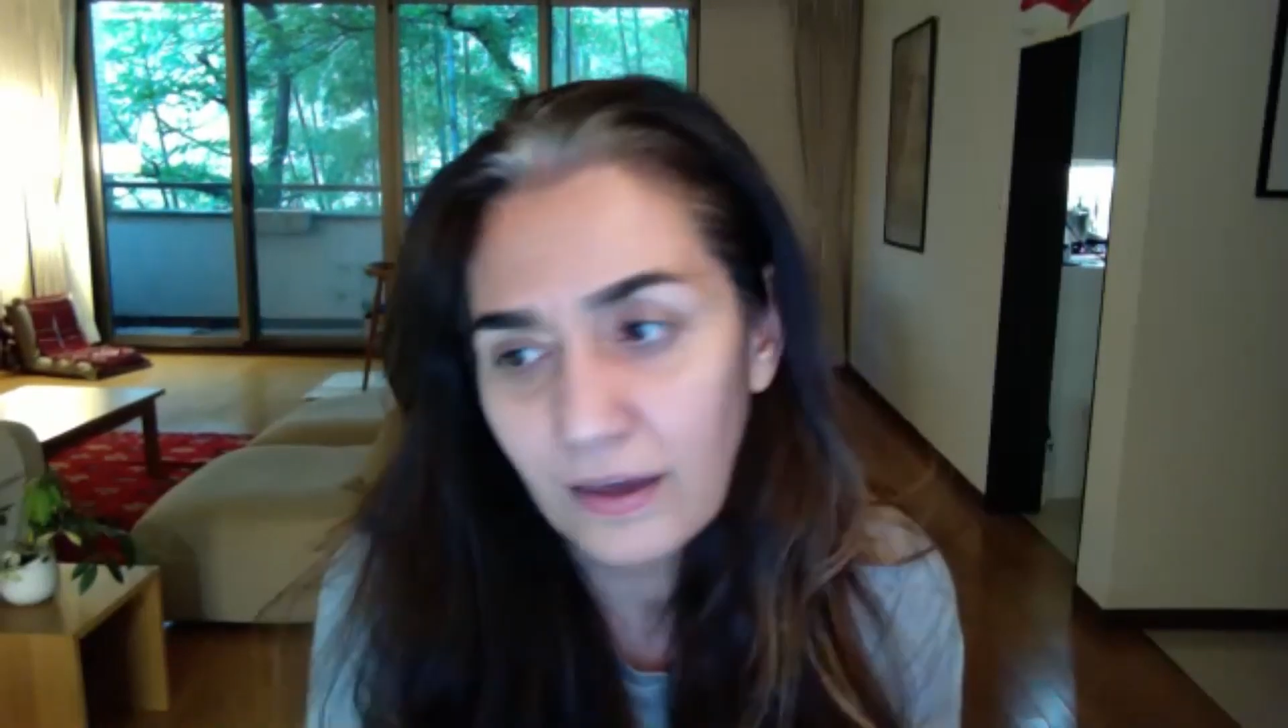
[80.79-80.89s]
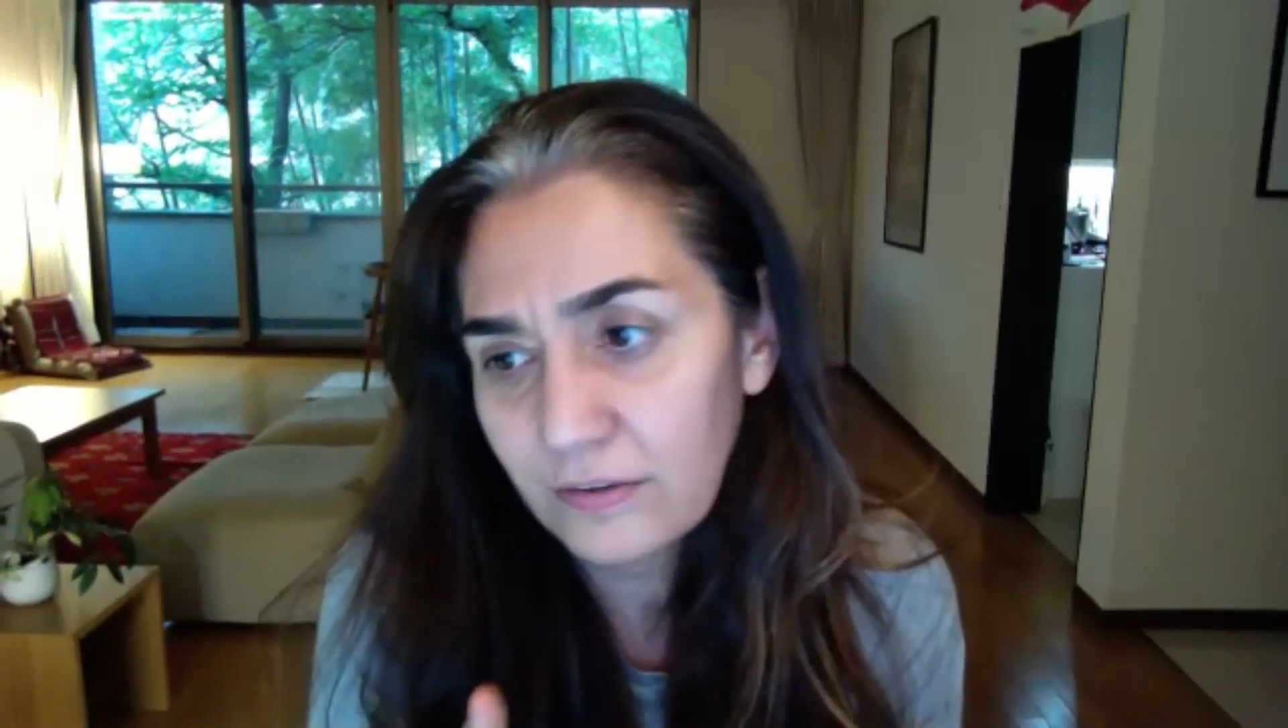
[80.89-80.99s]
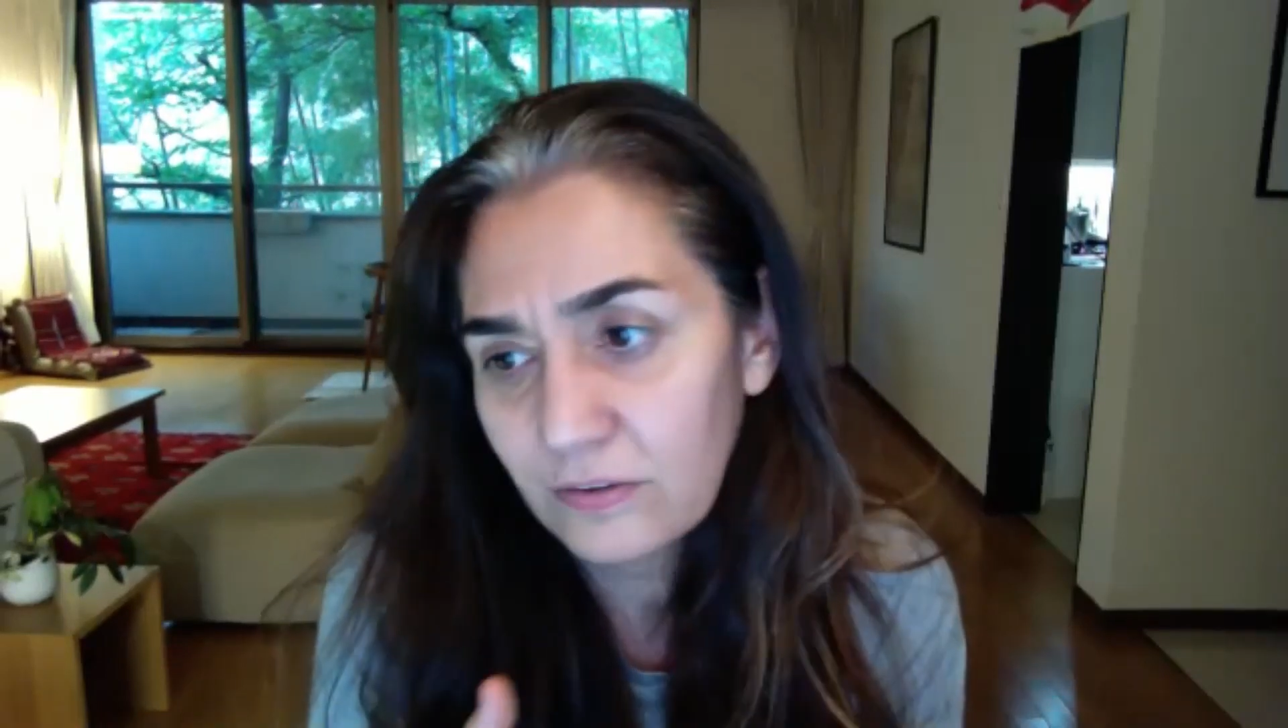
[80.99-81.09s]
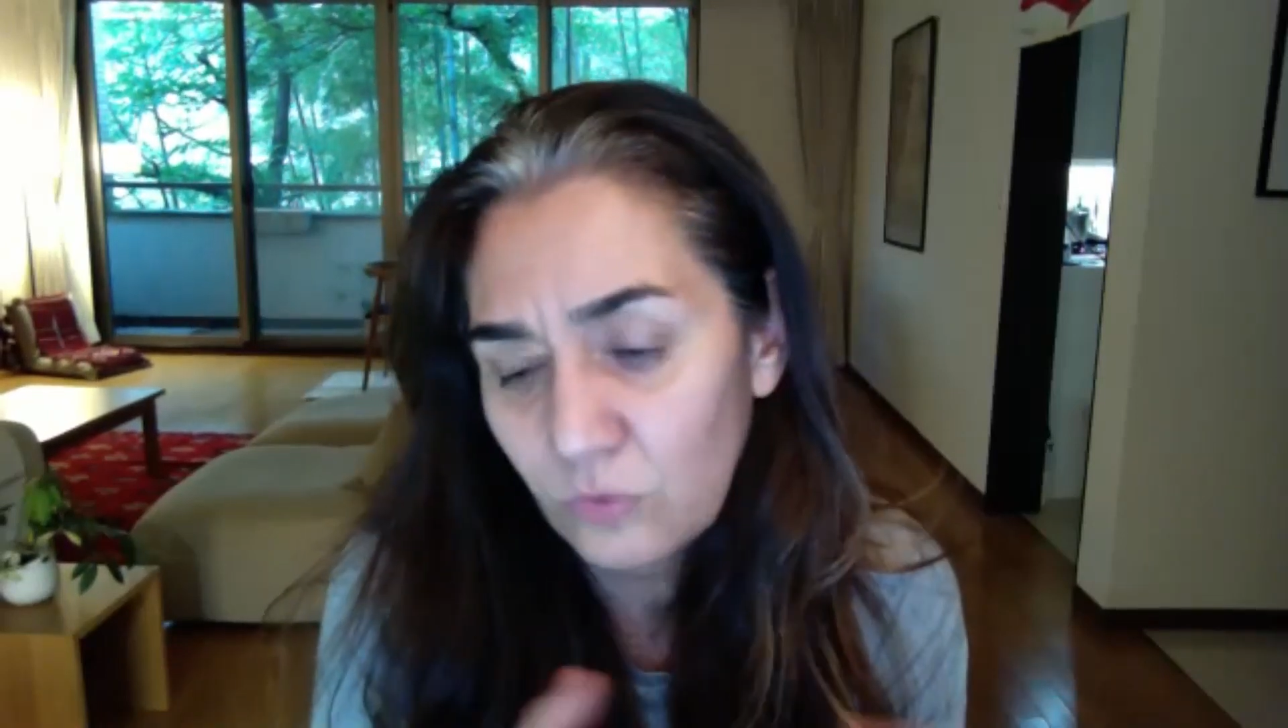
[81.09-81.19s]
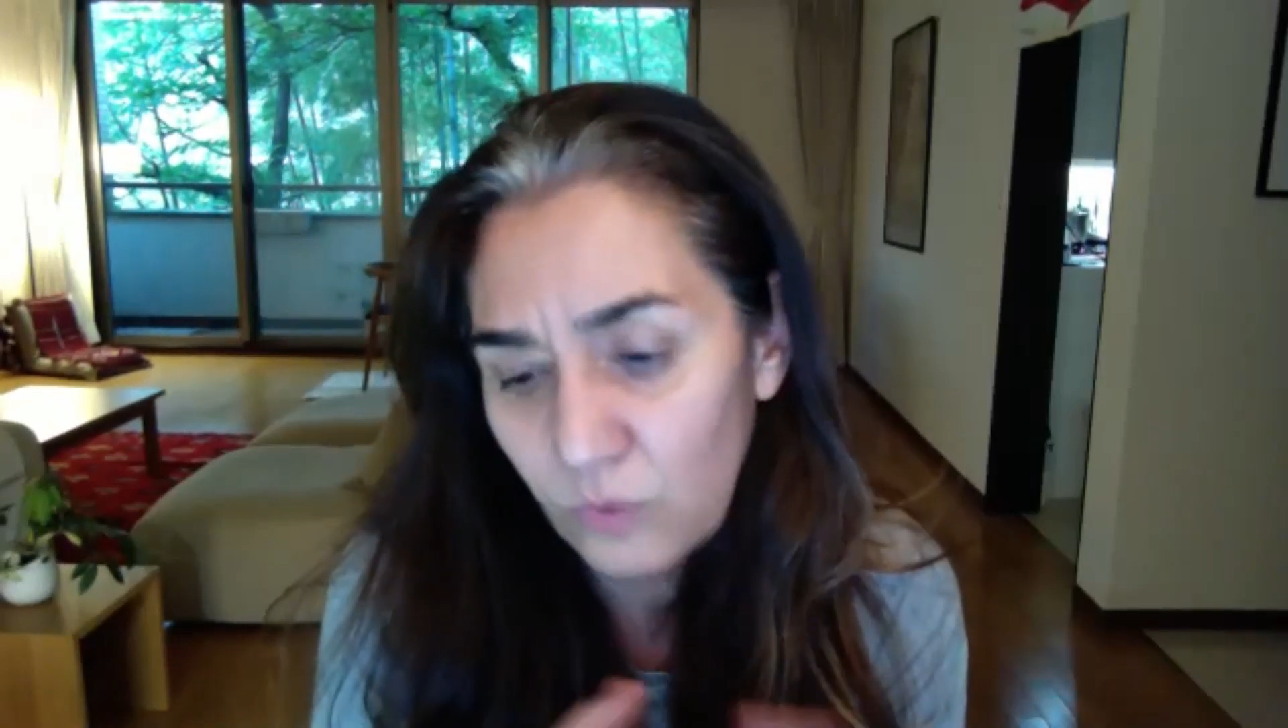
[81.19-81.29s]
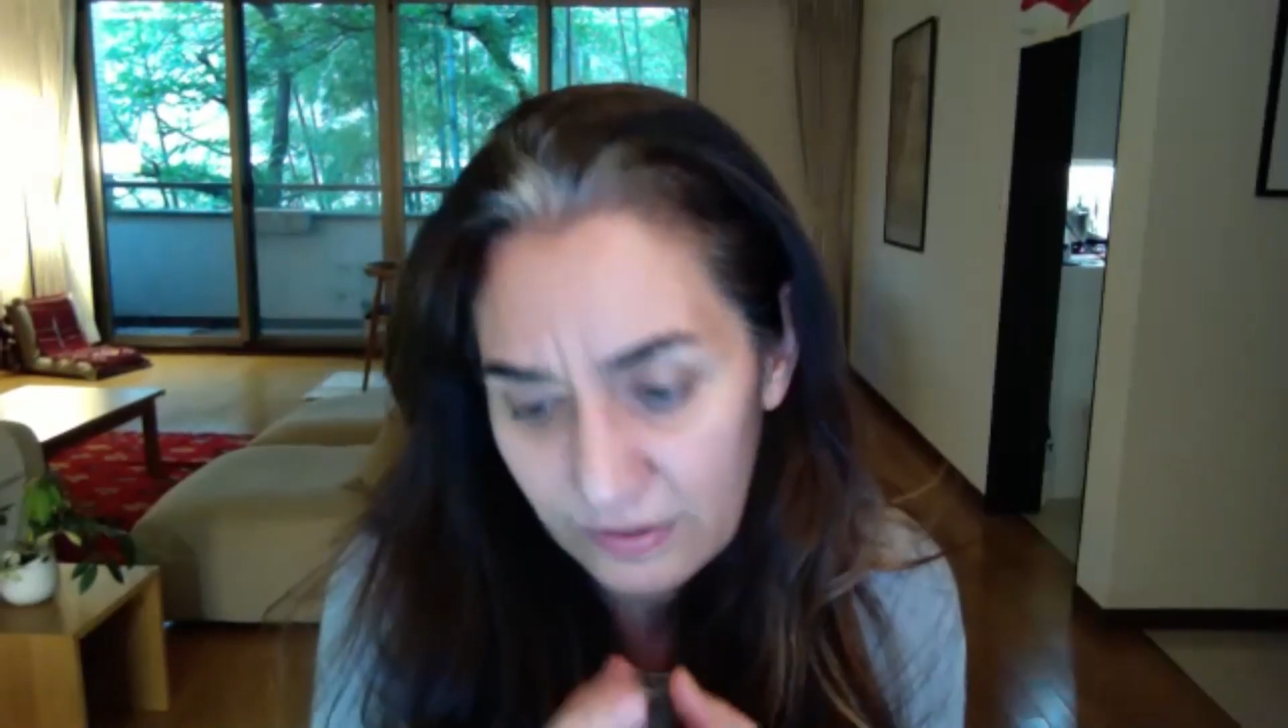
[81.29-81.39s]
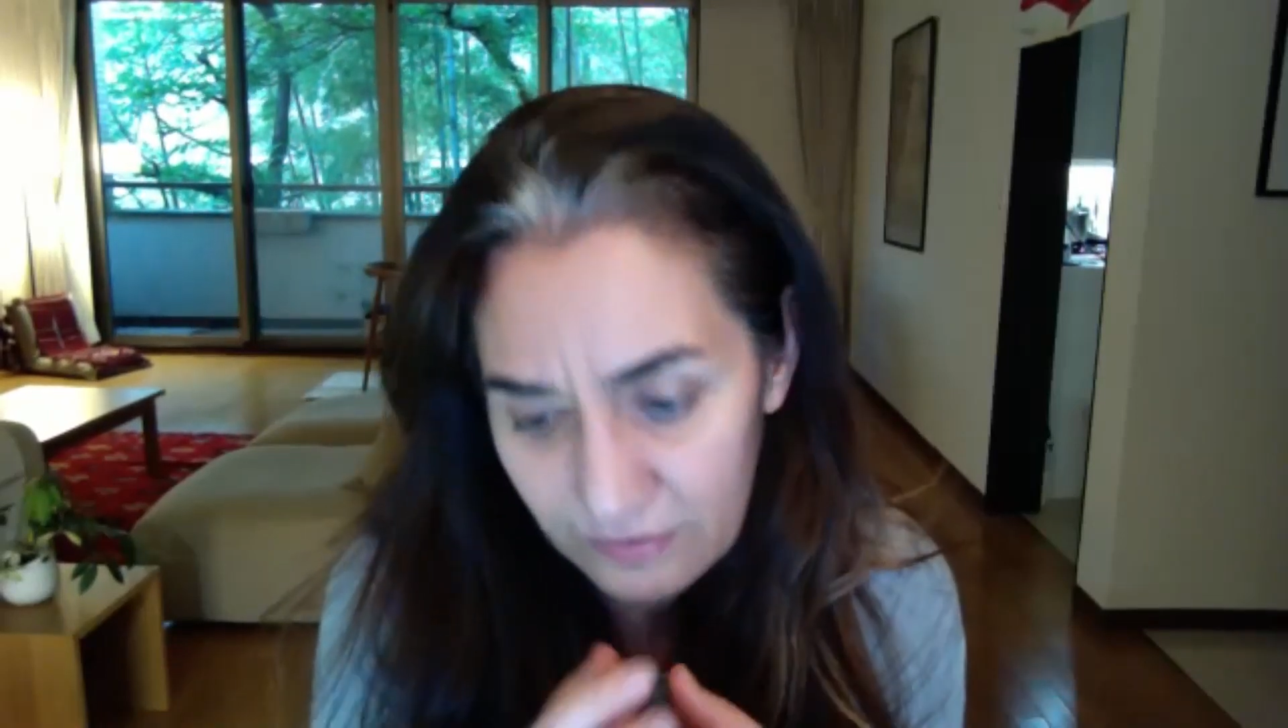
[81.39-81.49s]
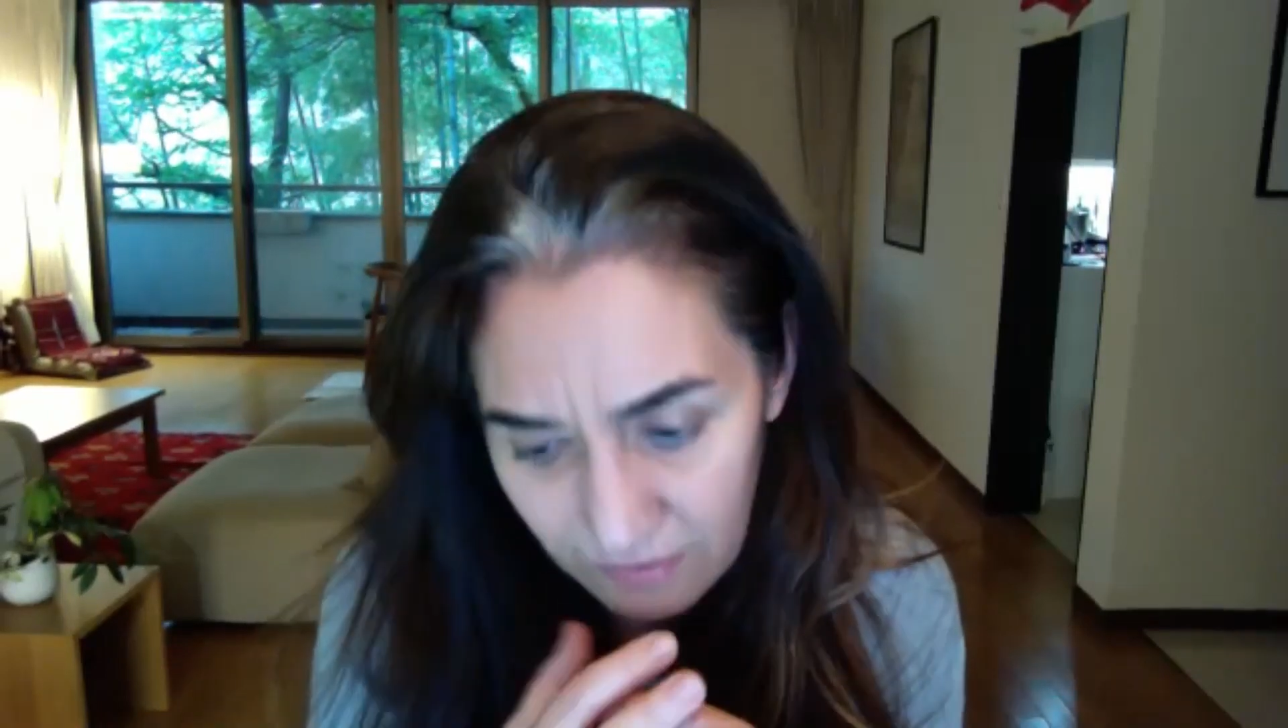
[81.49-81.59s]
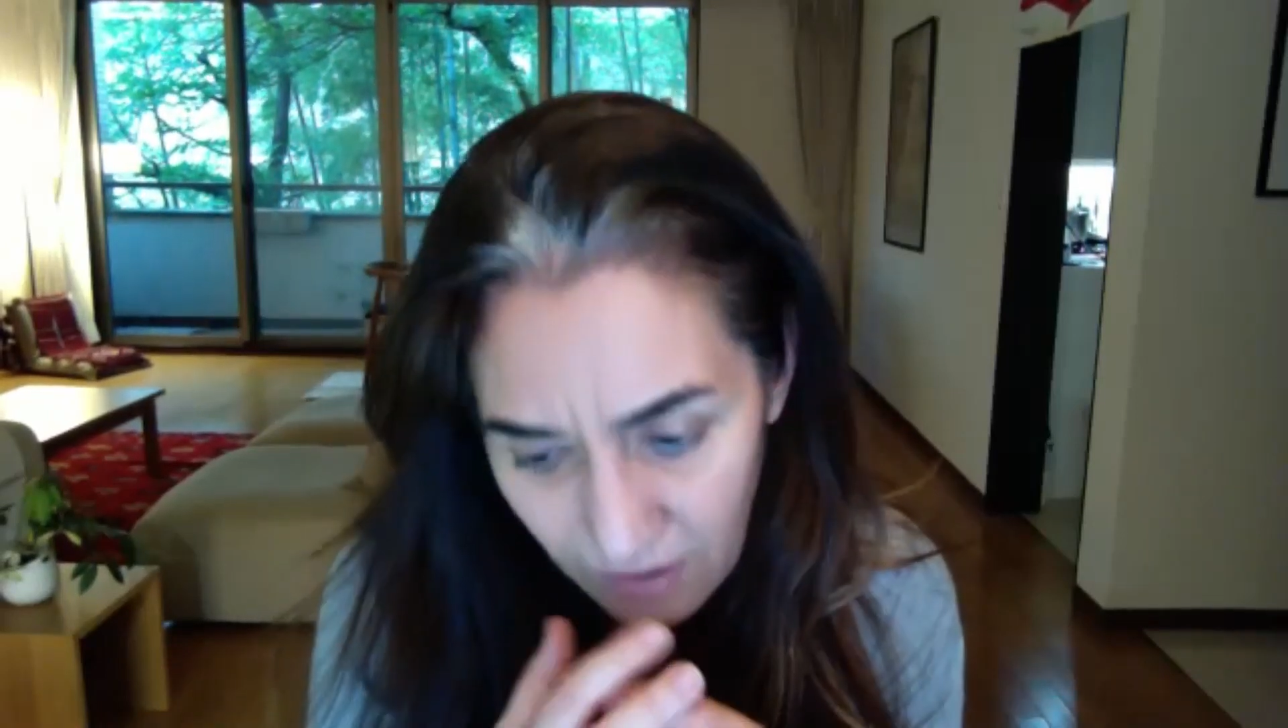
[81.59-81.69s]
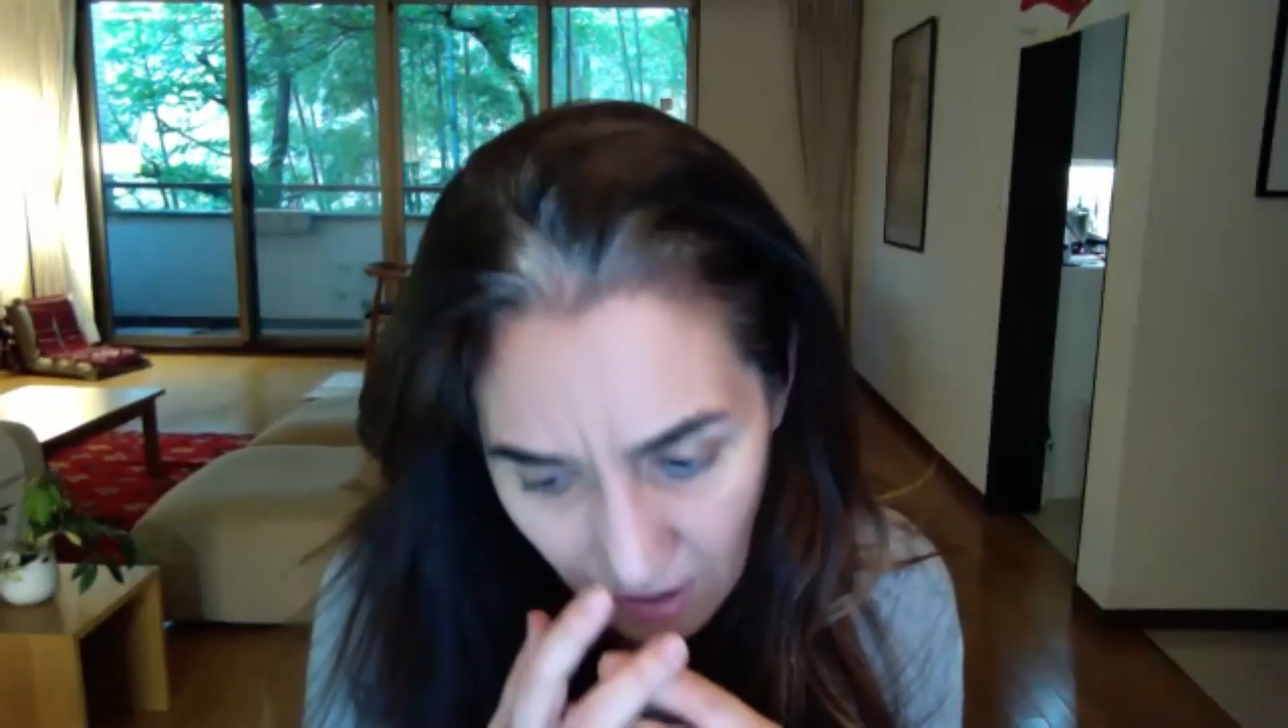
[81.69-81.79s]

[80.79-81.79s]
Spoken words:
and US.